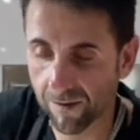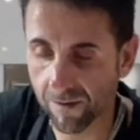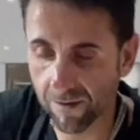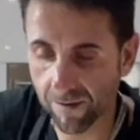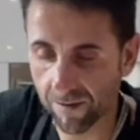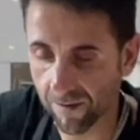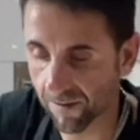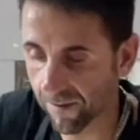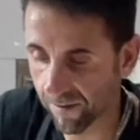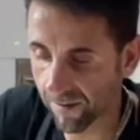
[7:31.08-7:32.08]

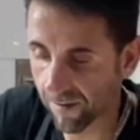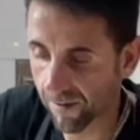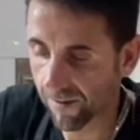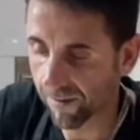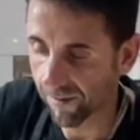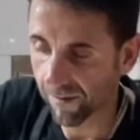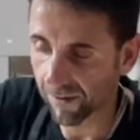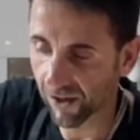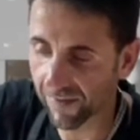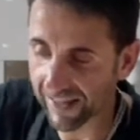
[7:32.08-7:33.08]

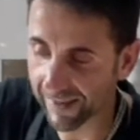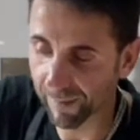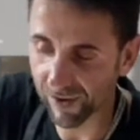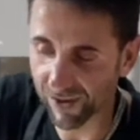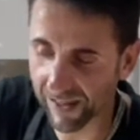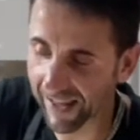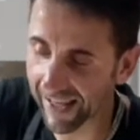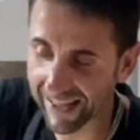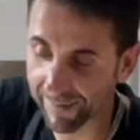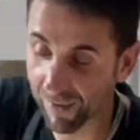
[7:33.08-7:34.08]
God, that
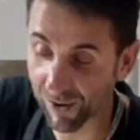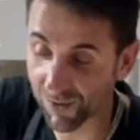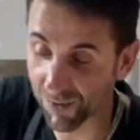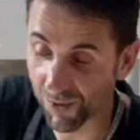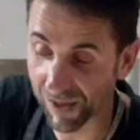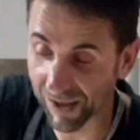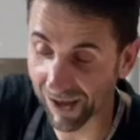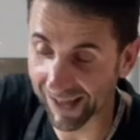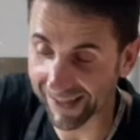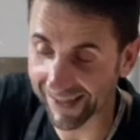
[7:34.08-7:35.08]
smells really
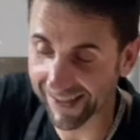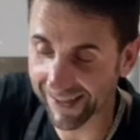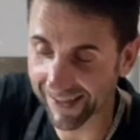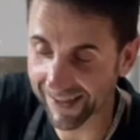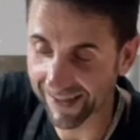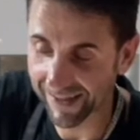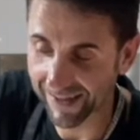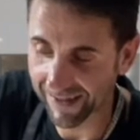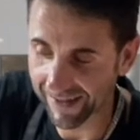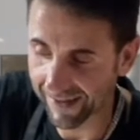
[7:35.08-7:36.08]
nice.
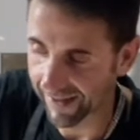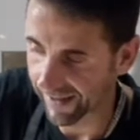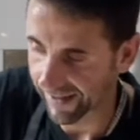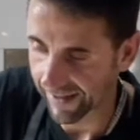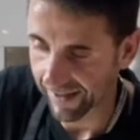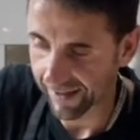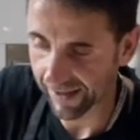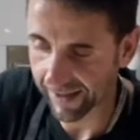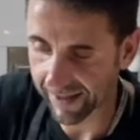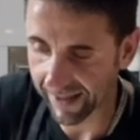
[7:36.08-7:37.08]
So you
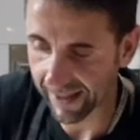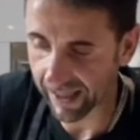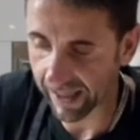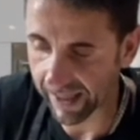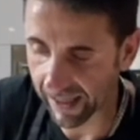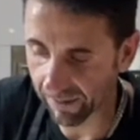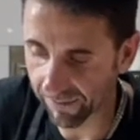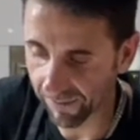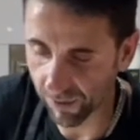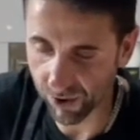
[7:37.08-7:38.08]
can see, enough
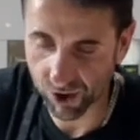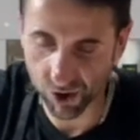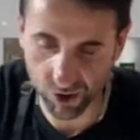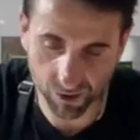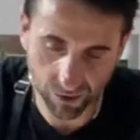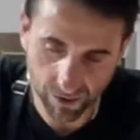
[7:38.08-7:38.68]
for two.